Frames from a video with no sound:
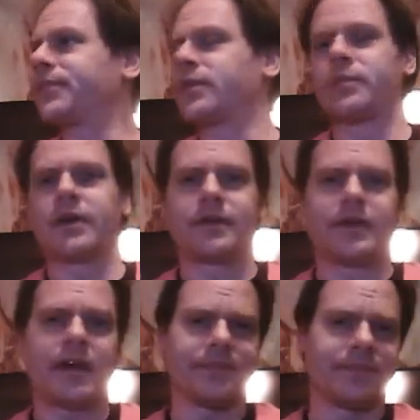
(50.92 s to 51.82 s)
But
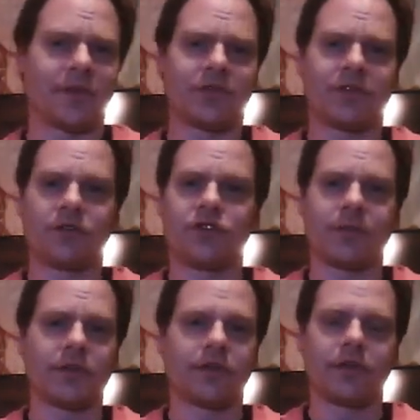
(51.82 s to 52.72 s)
yeah, let's just jump
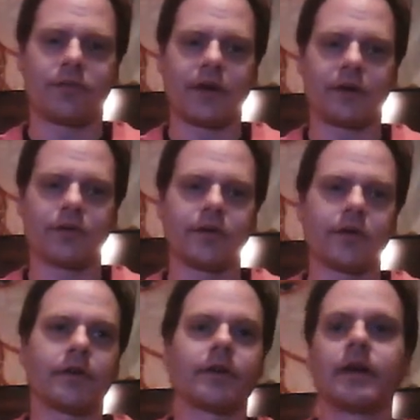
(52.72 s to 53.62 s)
into the records
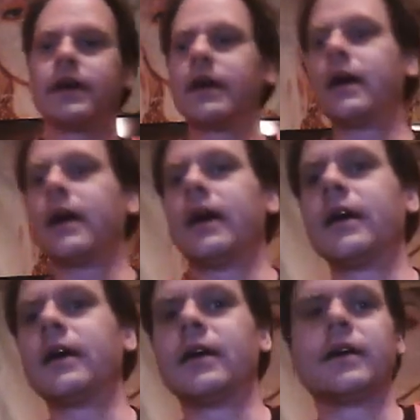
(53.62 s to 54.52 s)
here.
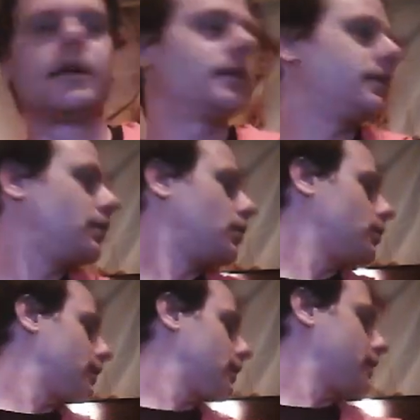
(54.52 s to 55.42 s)
Hold
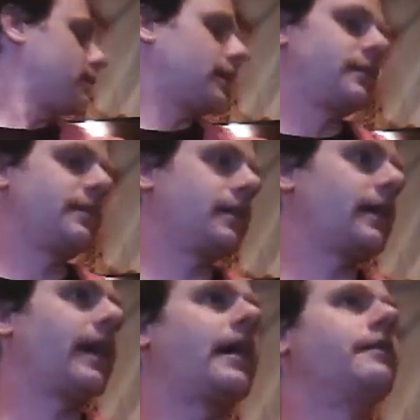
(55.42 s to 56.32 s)
on, I did
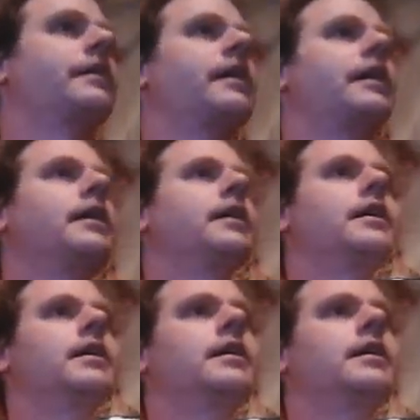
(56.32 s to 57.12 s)
have a